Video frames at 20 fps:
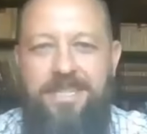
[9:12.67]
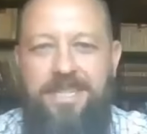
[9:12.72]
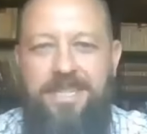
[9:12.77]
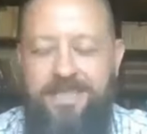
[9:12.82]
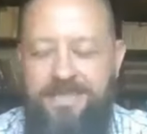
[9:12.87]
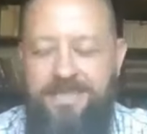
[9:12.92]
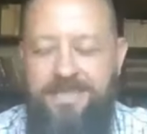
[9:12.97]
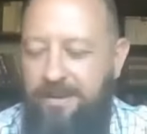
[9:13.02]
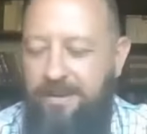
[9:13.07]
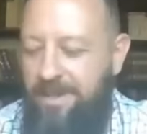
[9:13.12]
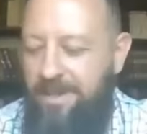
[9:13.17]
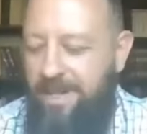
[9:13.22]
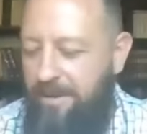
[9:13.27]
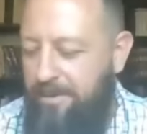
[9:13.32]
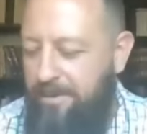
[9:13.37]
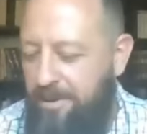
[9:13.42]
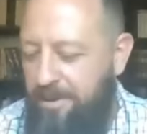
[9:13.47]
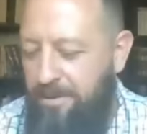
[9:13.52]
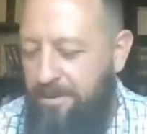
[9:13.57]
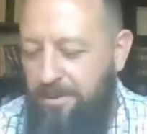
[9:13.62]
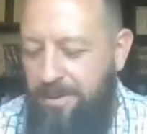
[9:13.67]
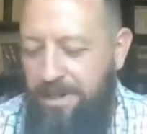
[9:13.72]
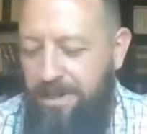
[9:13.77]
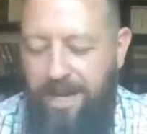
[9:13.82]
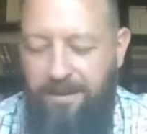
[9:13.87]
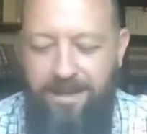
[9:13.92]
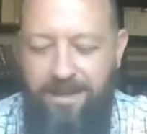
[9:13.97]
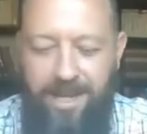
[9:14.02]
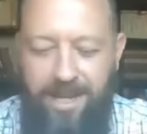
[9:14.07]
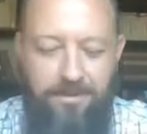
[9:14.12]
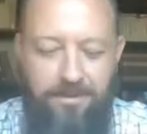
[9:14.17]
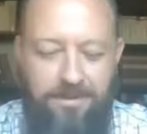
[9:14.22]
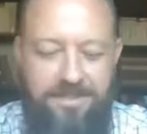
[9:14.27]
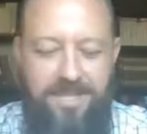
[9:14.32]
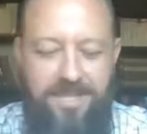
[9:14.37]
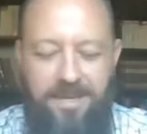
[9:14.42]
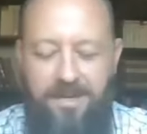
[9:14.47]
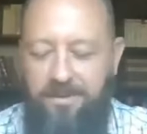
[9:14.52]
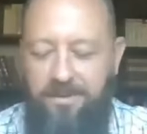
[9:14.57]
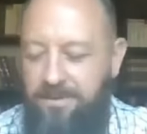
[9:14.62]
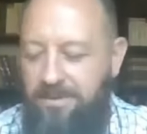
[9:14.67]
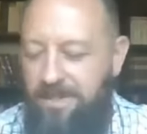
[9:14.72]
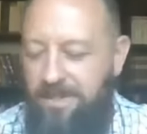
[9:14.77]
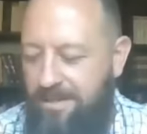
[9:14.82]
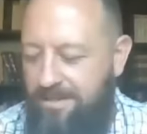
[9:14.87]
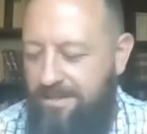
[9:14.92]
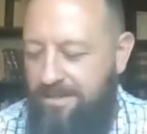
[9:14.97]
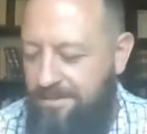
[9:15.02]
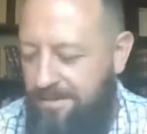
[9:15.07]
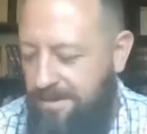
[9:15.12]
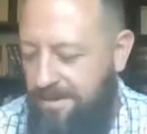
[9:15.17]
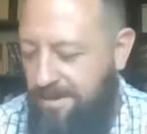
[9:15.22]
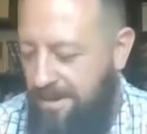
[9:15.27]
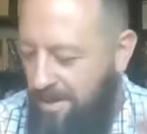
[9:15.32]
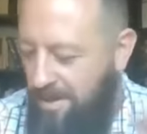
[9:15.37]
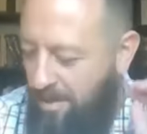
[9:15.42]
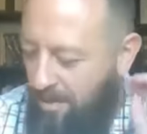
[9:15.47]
Yes, I would agree. I will tell you, Dr.